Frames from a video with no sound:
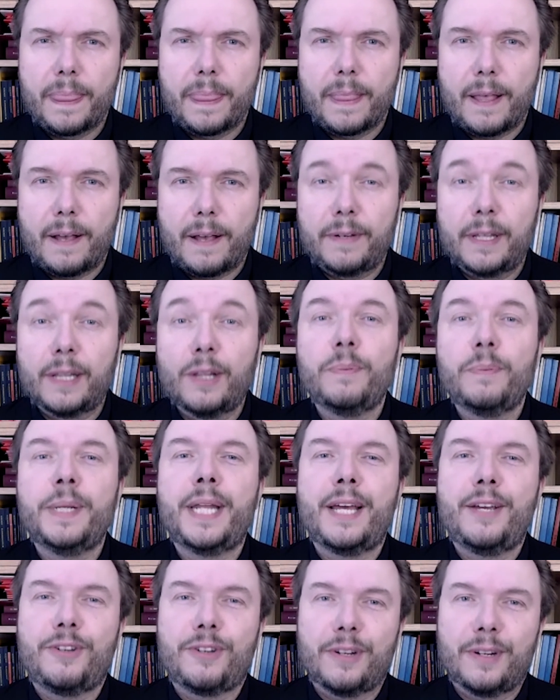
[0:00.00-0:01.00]
of
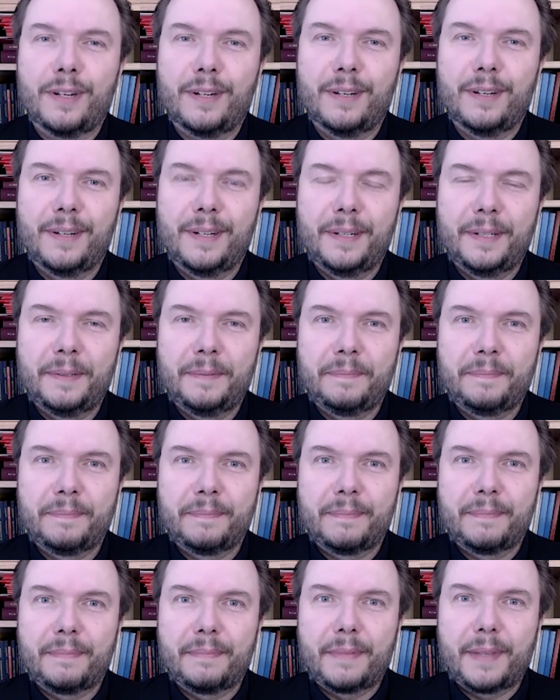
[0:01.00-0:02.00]
illumination.
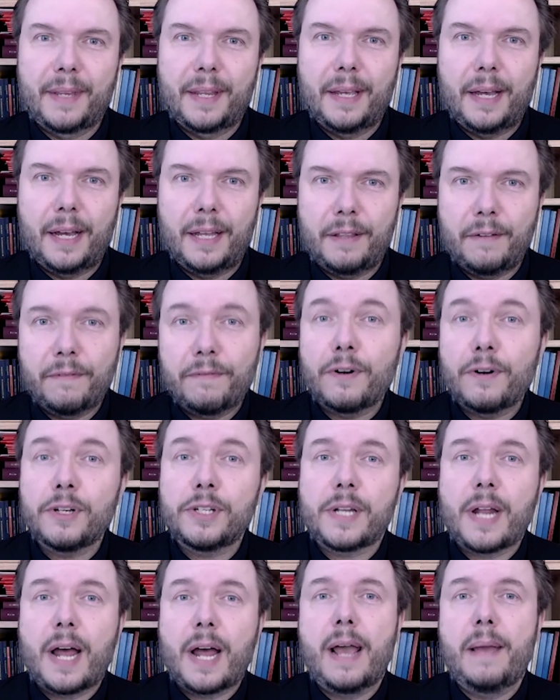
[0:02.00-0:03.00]
Uh, the
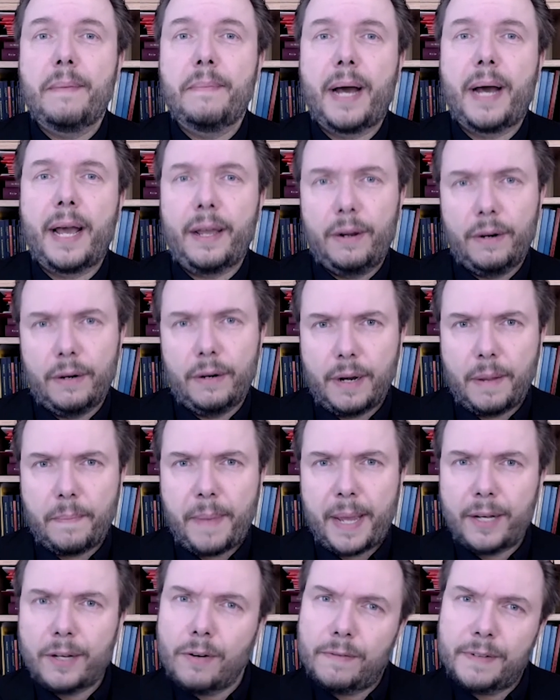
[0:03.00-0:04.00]
first time I heard a
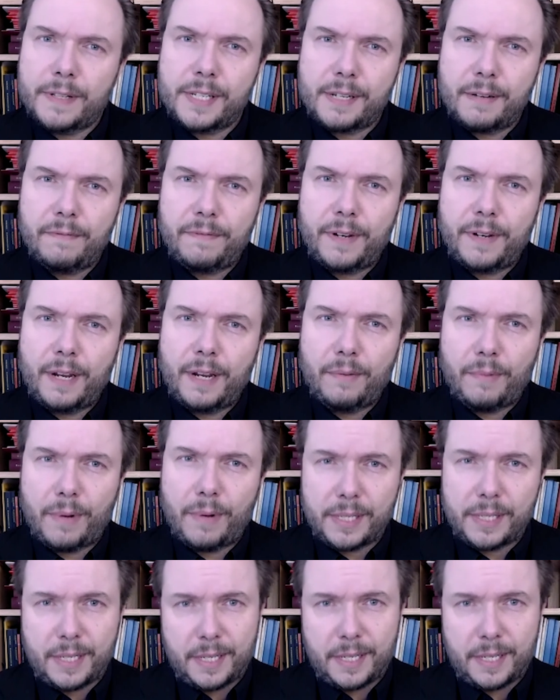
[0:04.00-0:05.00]
Beethoven symphony
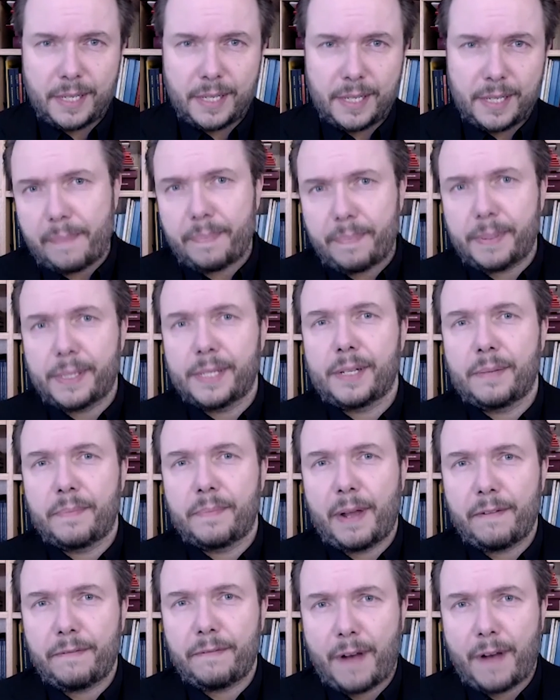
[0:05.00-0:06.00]
was, it, so happens, in
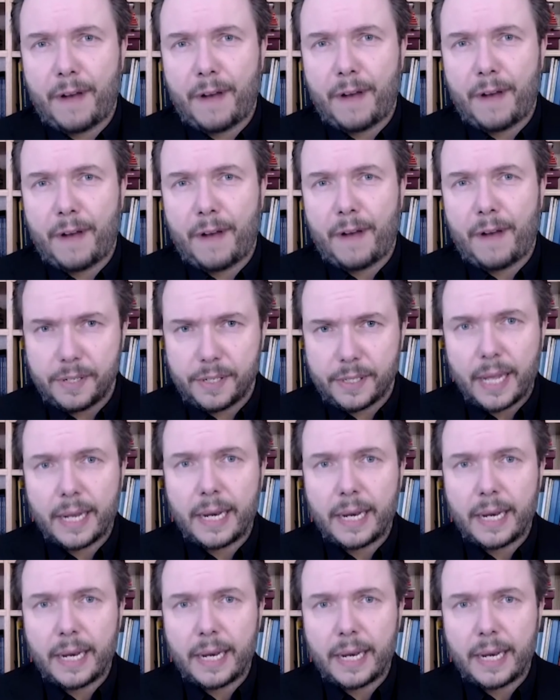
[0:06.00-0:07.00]
my father's
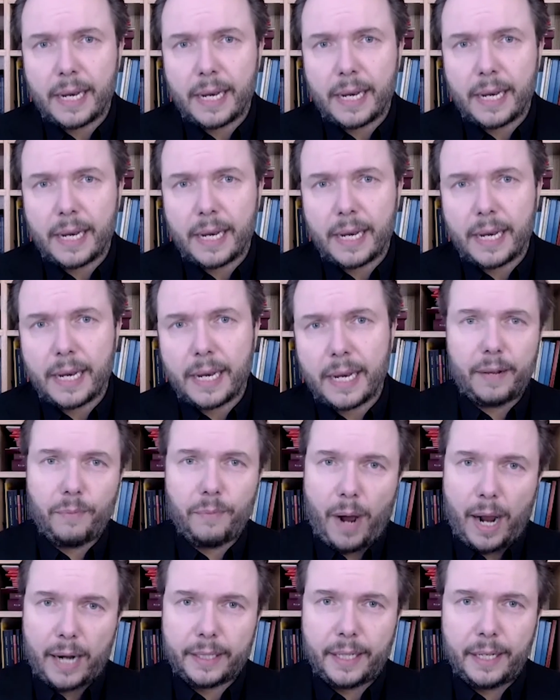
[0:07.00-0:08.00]
study. And I had
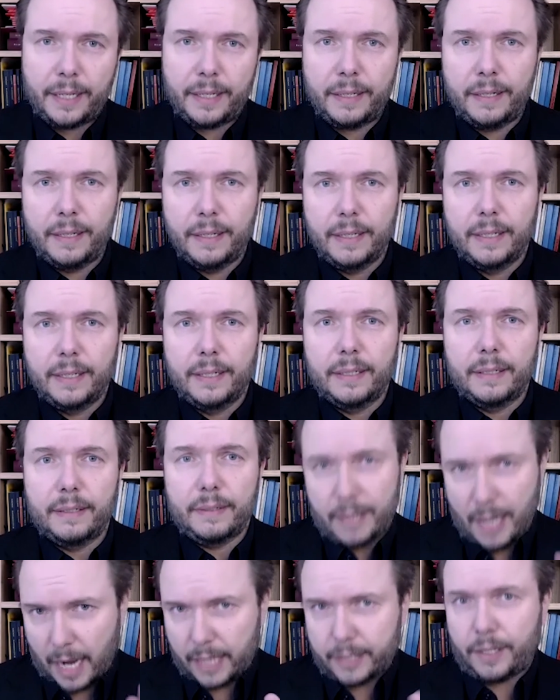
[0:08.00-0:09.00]
walked in,
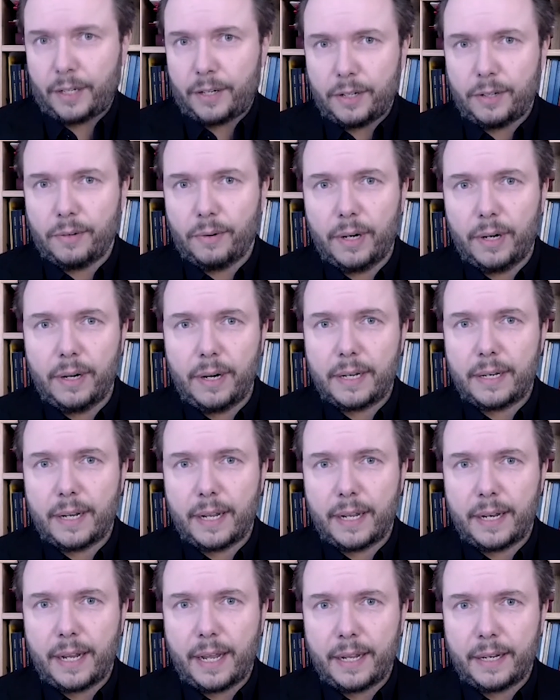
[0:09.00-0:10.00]
knocked on the door, and,
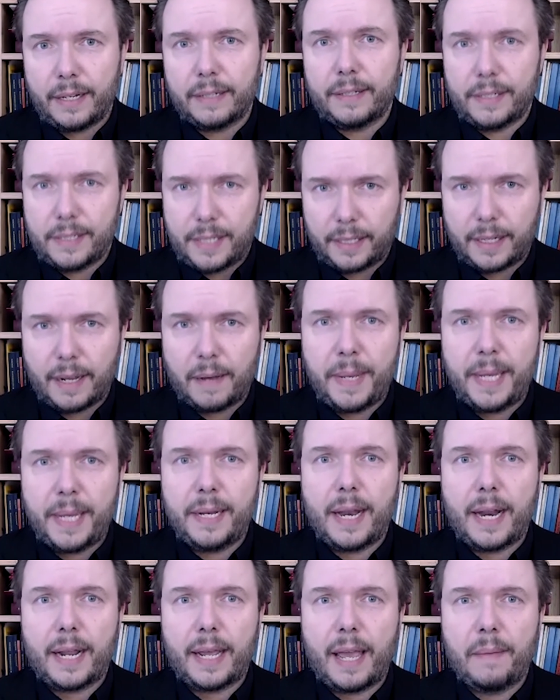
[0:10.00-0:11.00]
and, and he said, Come in.
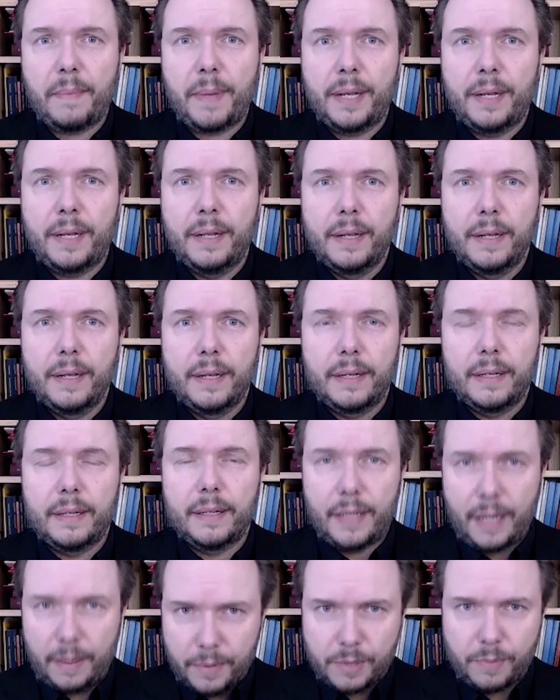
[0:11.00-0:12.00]
And I came in.
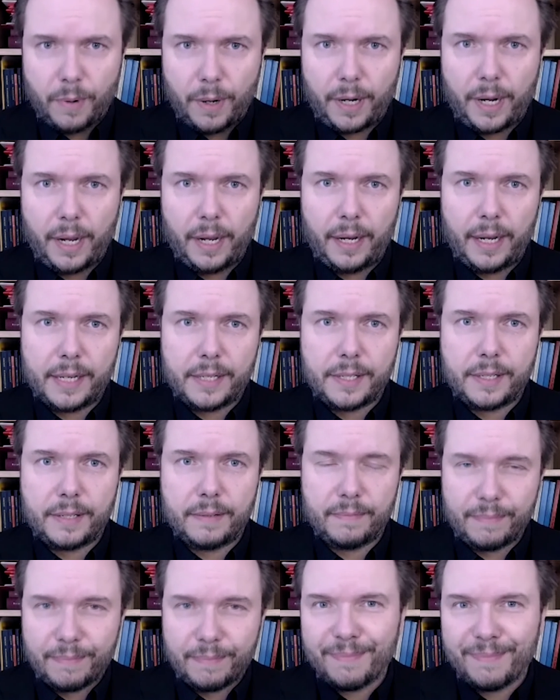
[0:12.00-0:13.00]
He was working as
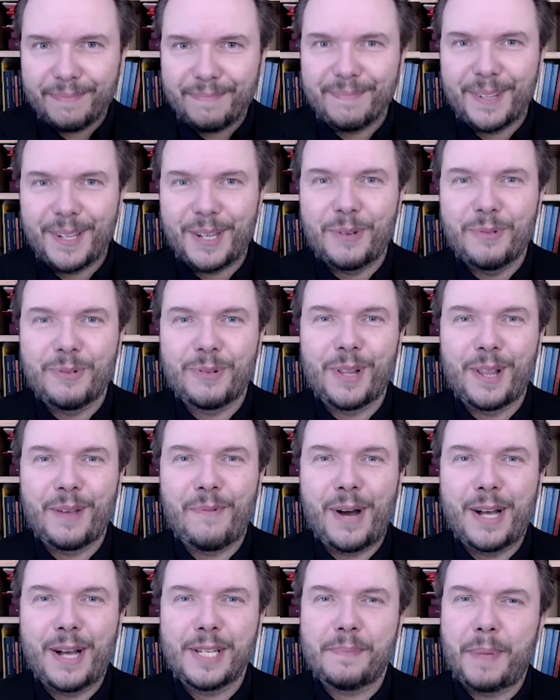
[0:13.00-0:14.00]
he usually
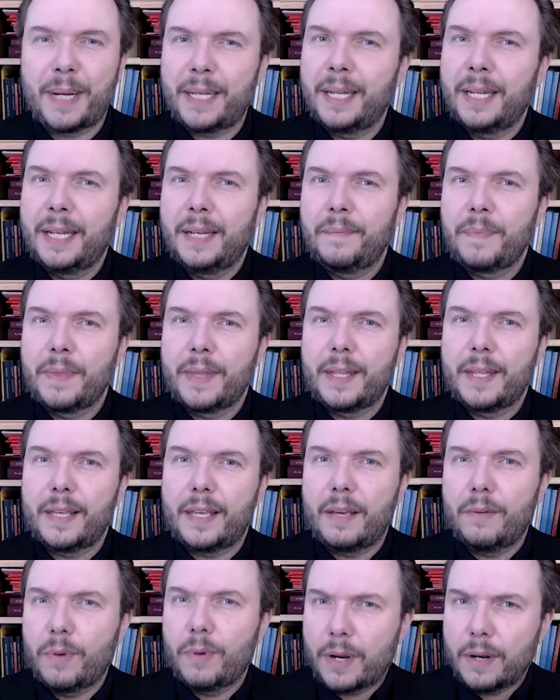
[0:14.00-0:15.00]
was, but
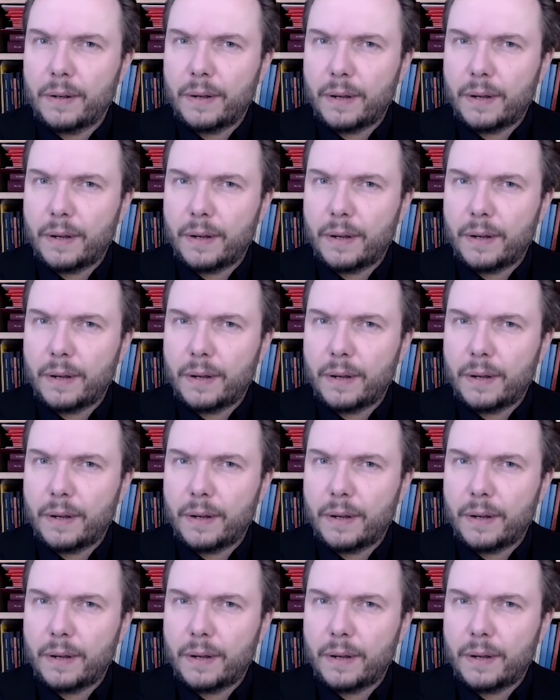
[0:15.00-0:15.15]
he would